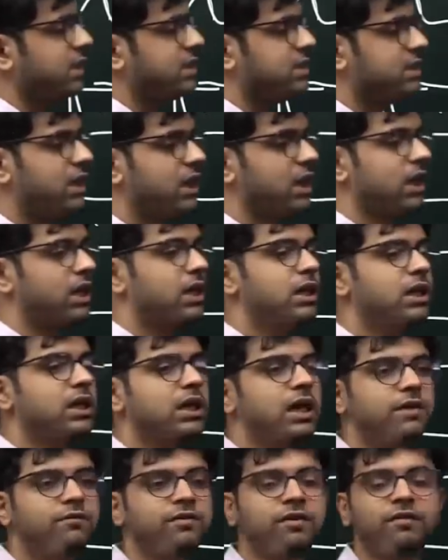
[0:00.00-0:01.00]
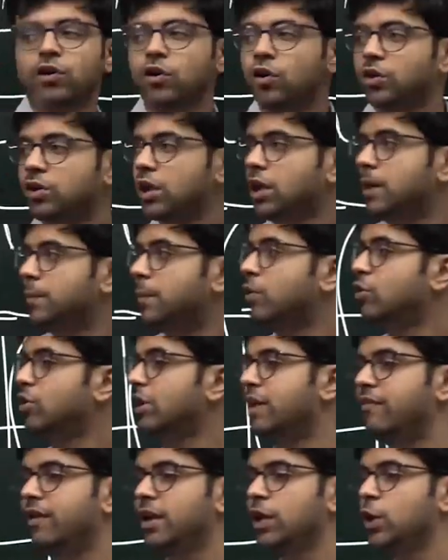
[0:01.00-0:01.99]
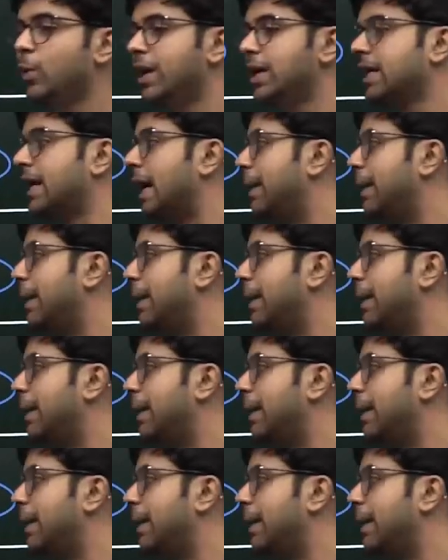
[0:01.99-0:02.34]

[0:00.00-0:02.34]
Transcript: lecture. We were talking about revenue and